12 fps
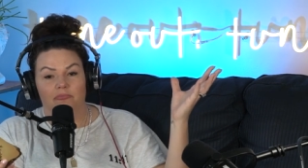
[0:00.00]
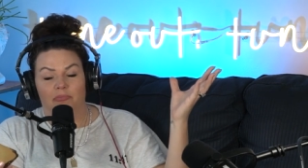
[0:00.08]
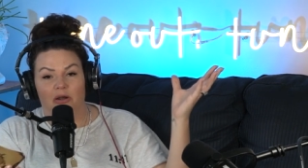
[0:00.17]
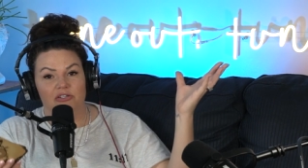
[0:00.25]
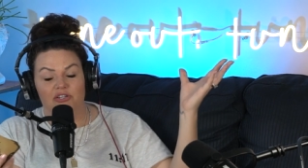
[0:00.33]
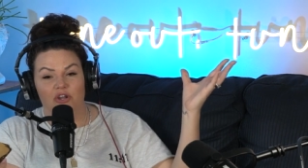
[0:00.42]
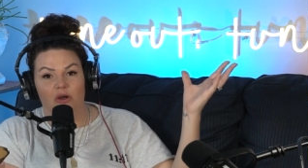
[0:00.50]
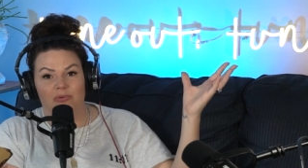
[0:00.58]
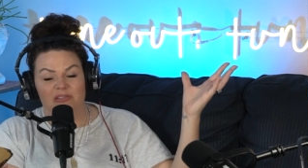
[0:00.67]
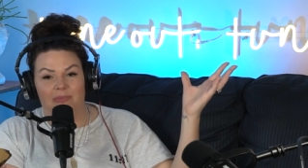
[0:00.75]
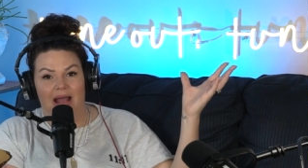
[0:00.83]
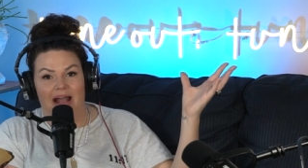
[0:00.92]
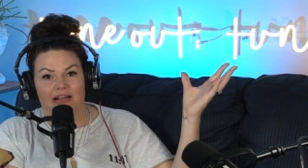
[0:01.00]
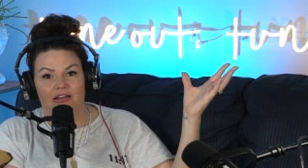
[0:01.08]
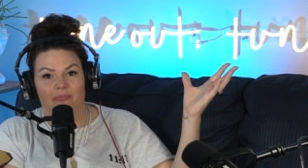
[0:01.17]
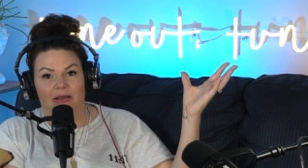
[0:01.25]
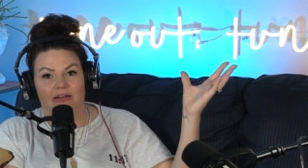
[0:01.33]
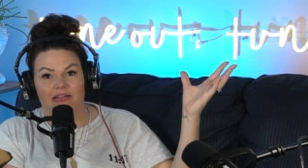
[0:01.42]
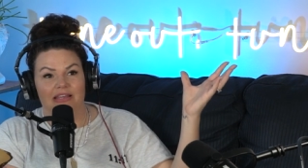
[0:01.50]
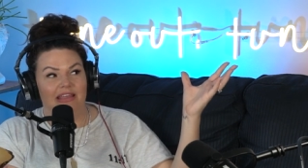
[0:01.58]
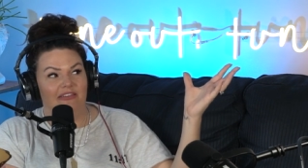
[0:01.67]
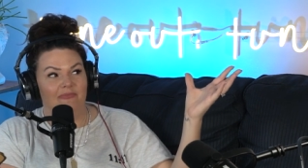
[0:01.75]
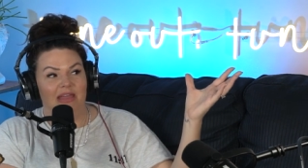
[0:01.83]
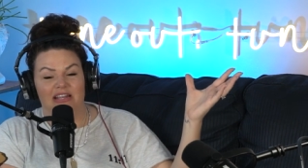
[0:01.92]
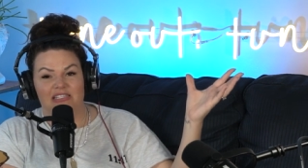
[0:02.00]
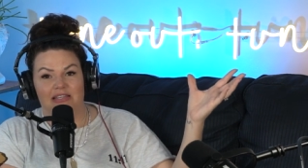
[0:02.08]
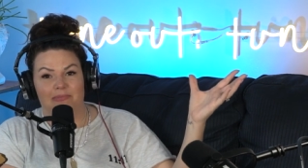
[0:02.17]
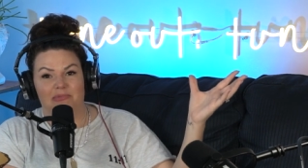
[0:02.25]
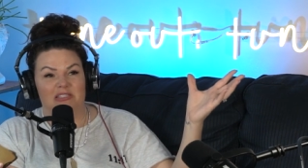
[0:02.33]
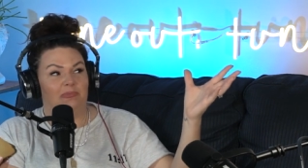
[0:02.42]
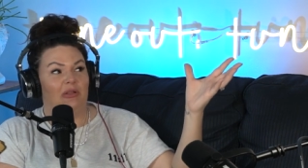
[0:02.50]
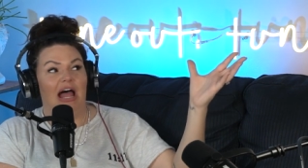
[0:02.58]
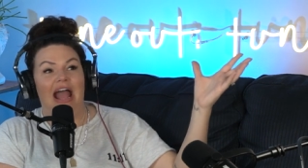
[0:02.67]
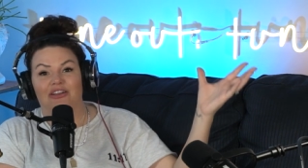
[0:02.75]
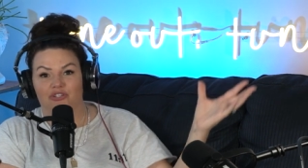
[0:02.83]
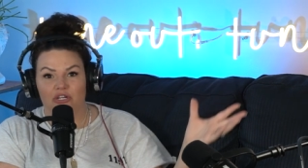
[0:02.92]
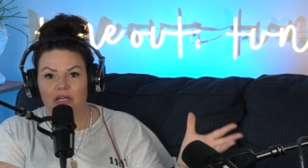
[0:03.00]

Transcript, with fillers: Barnes and Noble's back. Apparently, they've made a splash.